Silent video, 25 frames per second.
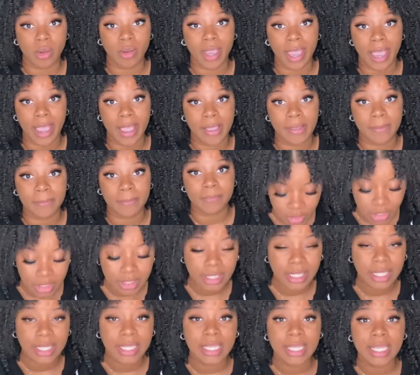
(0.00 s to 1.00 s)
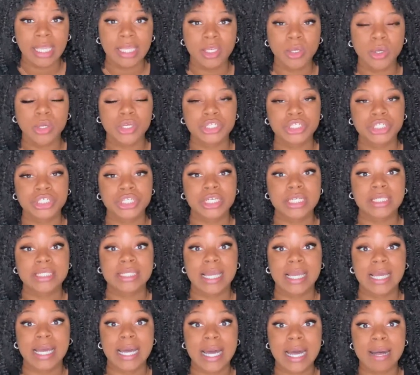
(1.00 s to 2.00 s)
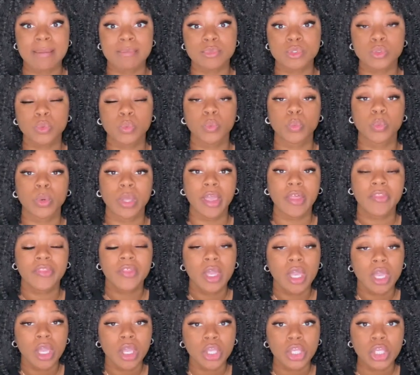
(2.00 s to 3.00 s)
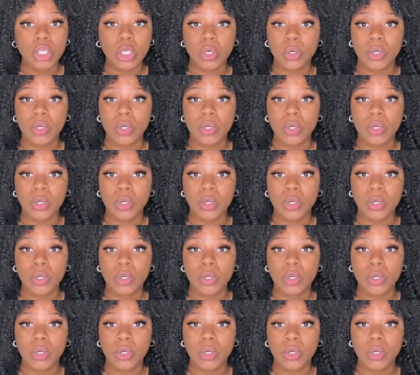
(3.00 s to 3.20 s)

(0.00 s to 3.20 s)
Okay, the E&O insurance that comes with your